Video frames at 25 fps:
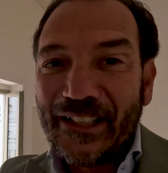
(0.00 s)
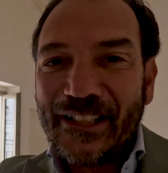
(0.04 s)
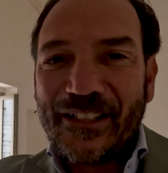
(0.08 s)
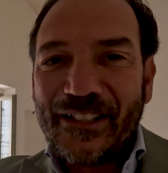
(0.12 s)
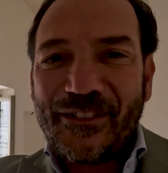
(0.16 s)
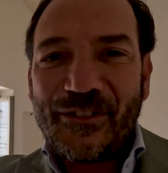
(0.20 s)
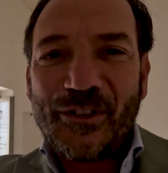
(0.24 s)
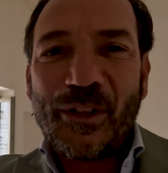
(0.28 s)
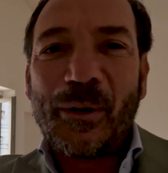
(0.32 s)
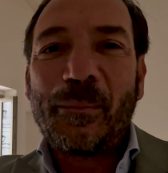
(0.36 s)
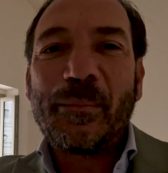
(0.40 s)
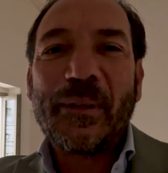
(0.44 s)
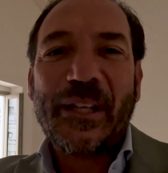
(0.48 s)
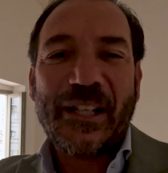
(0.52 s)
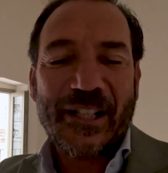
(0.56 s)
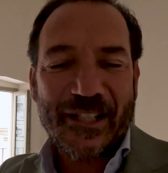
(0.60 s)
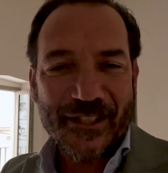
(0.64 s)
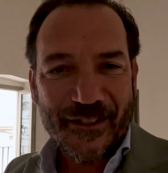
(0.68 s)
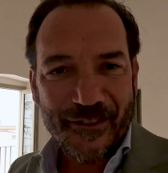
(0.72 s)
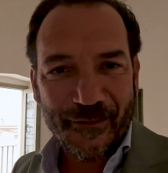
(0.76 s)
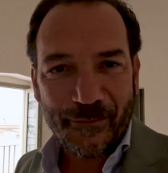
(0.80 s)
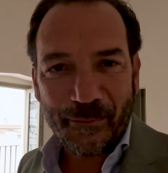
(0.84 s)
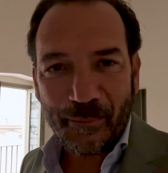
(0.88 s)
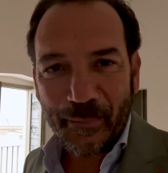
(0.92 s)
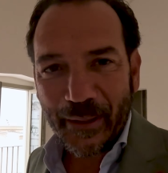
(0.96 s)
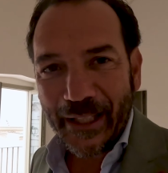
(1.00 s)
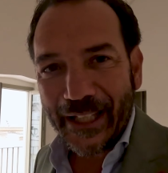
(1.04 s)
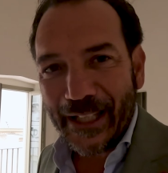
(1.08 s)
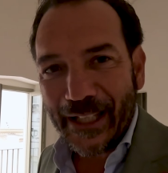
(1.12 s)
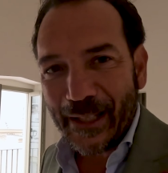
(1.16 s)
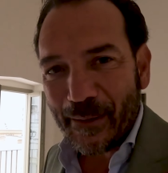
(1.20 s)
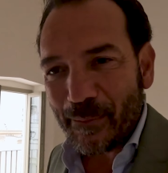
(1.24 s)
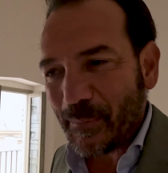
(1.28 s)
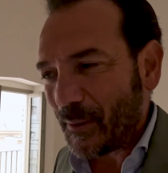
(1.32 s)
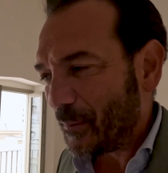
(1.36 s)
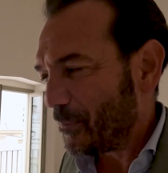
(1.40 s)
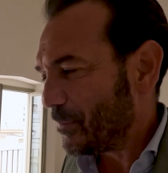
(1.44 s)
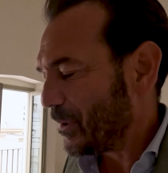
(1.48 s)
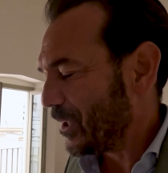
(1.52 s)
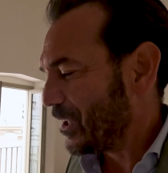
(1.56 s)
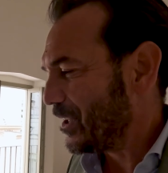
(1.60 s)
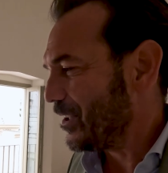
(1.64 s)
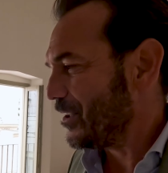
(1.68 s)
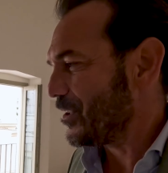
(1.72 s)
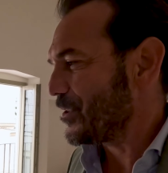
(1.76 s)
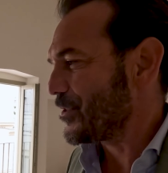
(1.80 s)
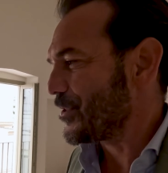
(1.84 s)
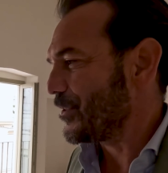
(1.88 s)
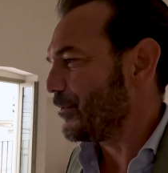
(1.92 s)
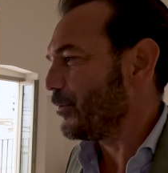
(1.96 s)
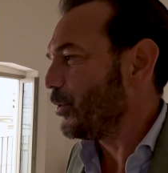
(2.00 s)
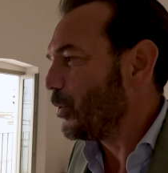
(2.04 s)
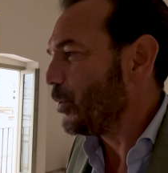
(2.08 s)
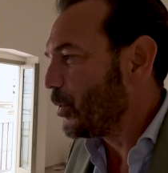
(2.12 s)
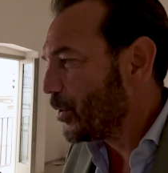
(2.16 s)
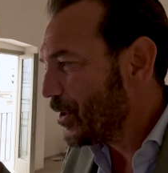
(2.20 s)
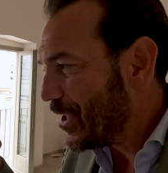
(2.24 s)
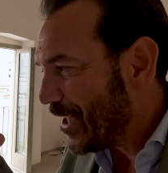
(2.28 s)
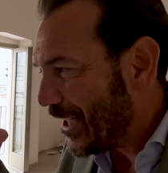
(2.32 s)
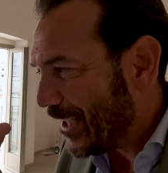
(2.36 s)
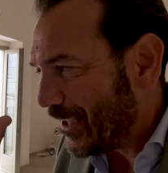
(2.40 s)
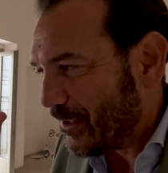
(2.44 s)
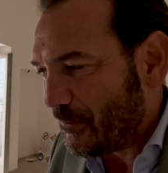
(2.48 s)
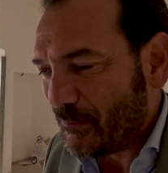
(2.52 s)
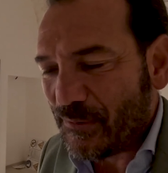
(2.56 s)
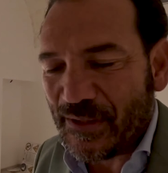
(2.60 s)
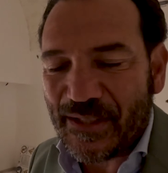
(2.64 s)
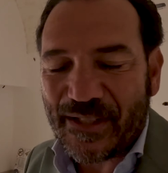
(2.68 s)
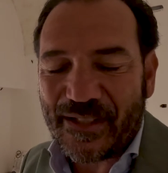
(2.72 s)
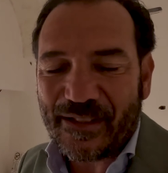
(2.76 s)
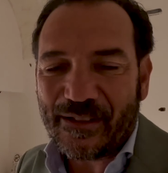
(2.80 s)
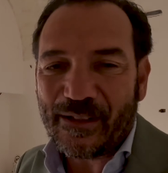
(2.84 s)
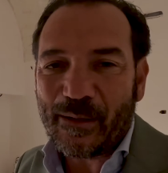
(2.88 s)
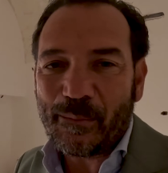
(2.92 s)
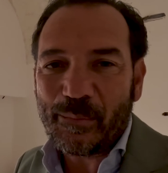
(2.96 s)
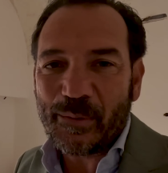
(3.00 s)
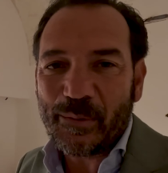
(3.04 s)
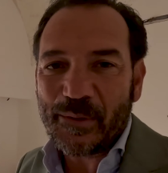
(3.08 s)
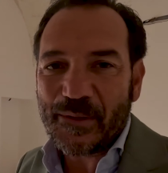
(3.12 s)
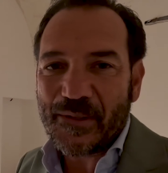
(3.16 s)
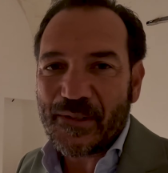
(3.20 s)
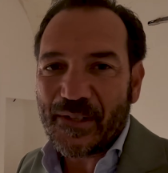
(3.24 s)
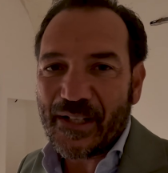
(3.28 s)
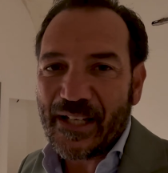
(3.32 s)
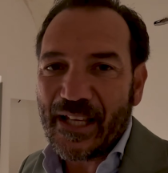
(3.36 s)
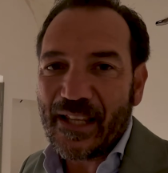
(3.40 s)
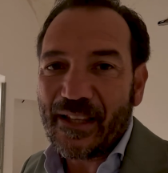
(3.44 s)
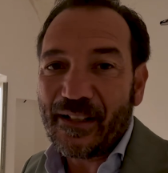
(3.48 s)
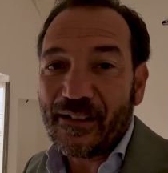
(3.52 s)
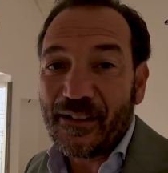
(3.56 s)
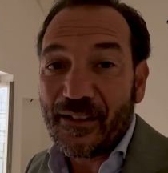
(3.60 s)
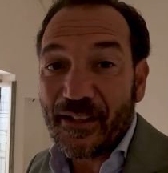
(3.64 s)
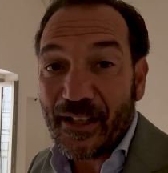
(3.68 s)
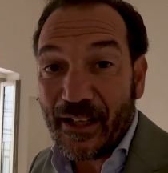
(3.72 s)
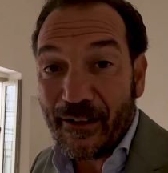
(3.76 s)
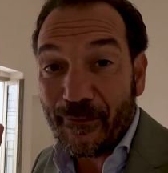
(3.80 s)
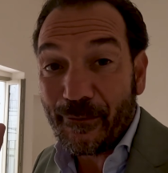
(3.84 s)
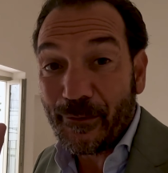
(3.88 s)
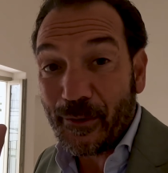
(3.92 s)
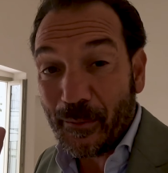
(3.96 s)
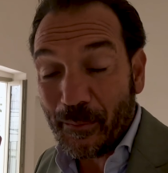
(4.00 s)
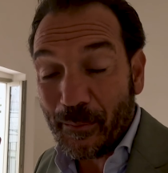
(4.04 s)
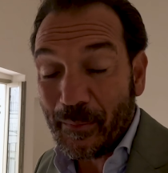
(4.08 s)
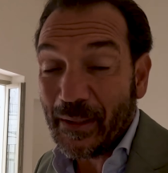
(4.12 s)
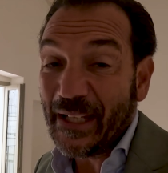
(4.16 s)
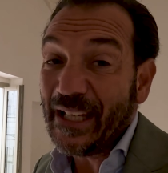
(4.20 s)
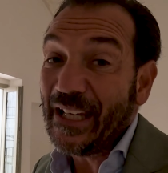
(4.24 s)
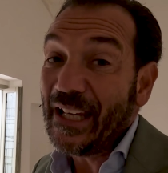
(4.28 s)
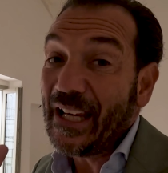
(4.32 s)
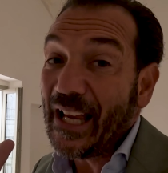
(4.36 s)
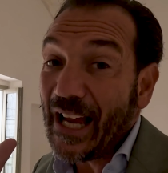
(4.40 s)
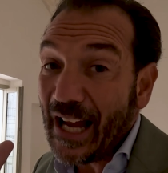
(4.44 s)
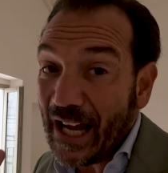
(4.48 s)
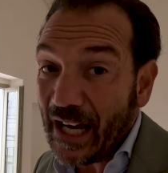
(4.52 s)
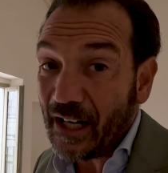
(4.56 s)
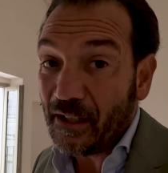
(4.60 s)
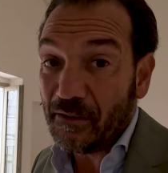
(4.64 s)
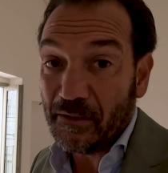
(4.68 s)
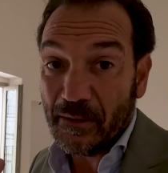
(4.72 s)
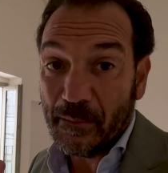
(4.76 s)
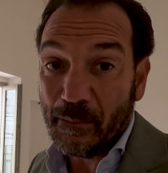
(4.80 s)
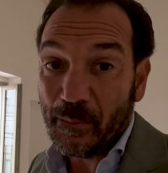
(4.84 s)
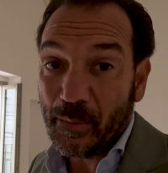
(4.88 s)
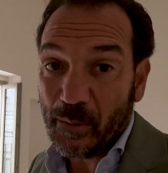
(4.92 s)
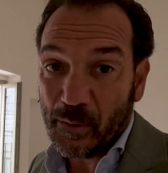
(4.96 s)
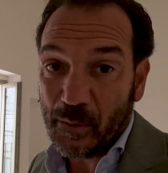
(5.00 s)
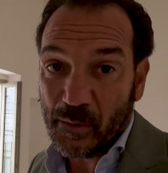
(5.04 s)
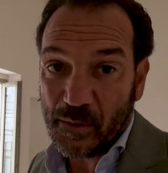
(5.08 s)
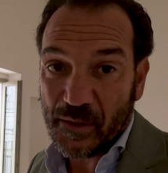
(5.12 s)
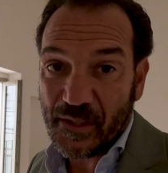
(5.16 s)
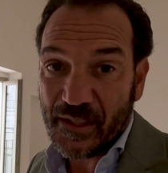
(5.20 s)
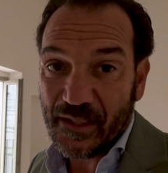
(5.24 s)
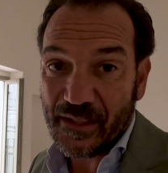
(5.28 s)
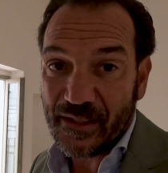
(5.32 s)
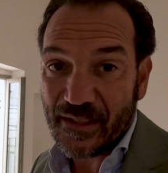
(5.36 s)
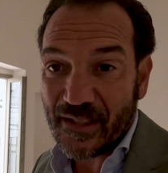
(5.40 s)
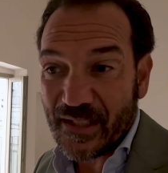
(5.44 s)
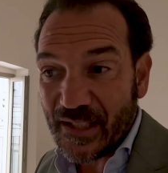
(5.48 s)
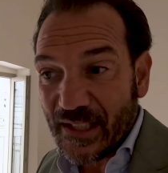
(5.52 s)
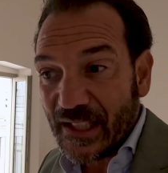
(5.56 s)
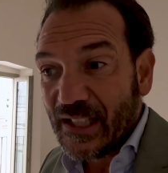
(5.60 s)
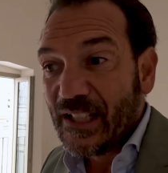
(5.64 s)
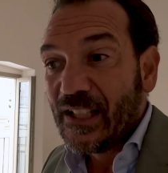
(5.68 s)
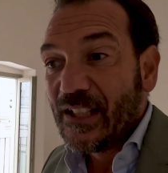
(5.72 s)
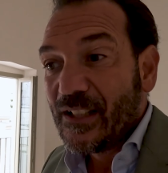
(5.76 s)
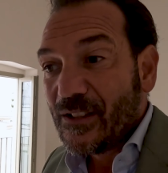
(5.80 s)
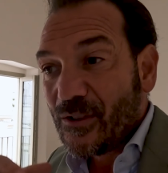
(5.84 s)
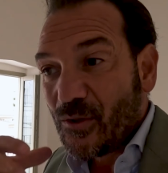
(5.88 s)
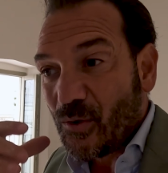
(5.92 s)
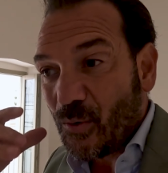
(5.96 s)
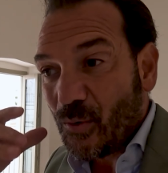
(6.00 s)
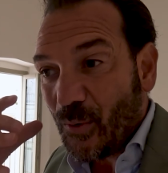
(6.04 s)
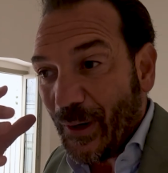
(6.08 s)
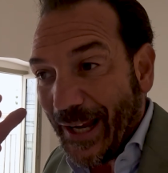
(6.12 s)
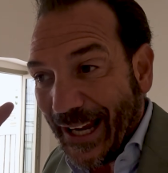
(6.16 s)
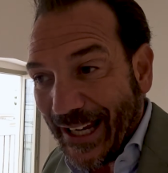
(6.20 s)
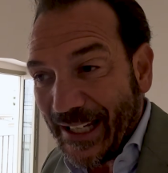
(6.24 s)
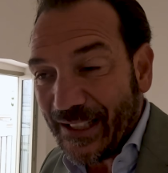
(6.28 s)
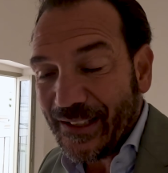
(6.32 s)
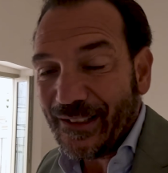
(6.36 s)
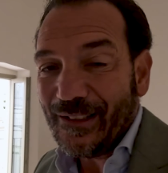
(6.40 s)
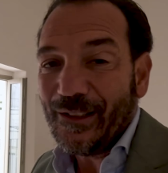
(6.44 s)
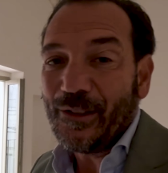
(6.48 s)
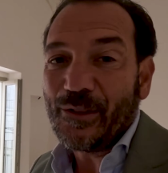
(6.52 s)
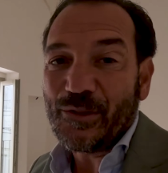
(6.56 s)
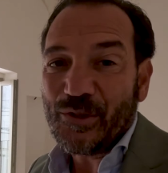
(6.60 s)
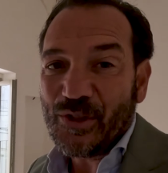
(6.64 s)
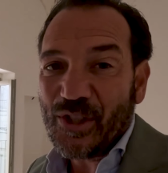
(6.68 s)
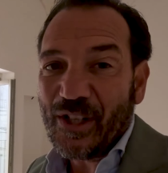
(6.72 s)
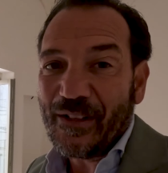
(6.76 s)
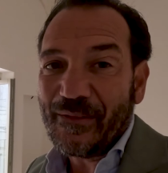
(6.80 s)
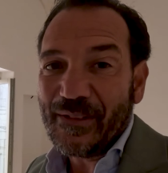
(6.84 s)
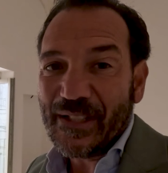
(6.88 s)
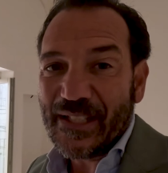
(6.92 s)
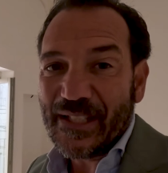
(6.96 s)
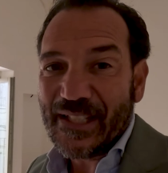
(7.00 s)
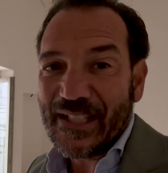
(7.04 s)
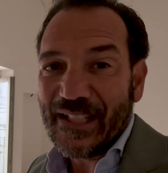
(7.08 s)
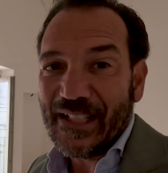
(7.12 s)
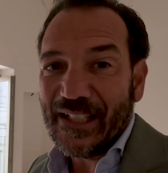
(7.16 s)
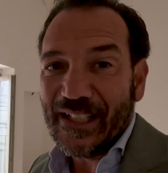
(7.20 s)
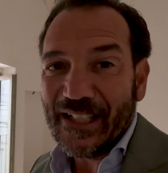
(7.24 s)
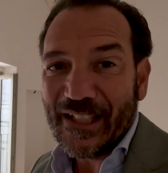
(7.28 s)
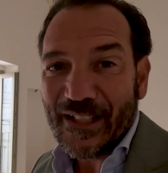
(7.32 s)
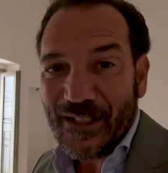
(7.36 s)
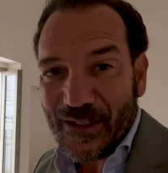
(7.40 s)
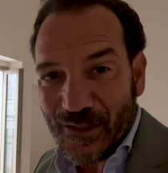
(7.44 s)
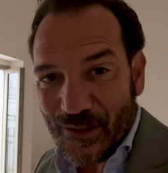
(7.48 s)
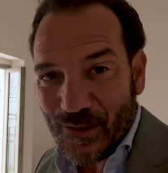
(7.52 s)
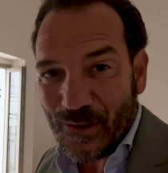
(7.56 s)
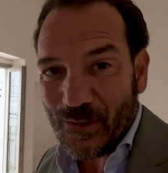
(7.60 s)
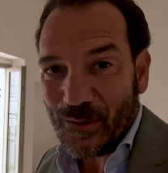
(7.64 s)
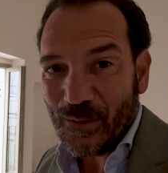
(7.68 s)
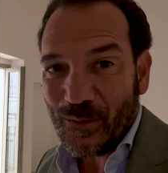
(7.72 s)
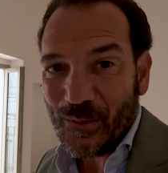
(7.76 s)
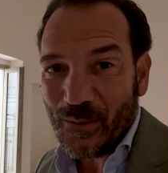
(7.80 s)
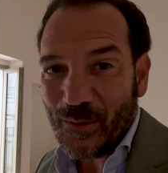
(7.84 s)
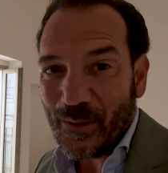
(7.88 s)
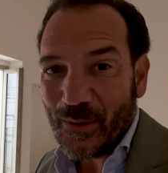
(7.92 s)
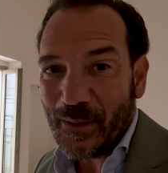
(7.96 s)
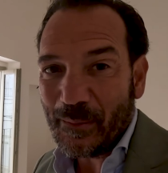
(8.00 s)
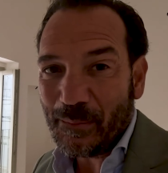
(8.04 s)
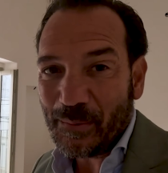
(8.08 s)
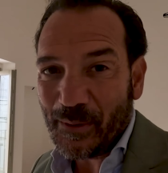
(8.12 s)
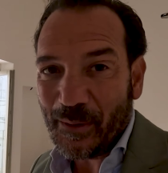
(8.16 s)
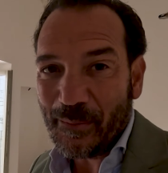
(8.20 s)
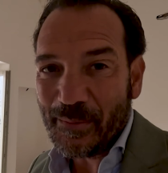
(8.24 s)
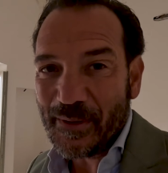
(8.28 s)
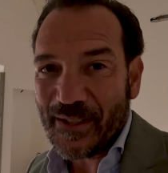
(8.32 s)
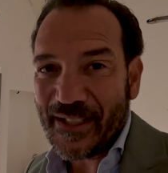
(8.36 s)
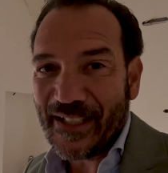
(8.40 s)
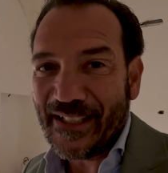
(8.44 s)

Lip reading: not because of me, but because of all the elements that are put together that for me are important to add the longevity to the property.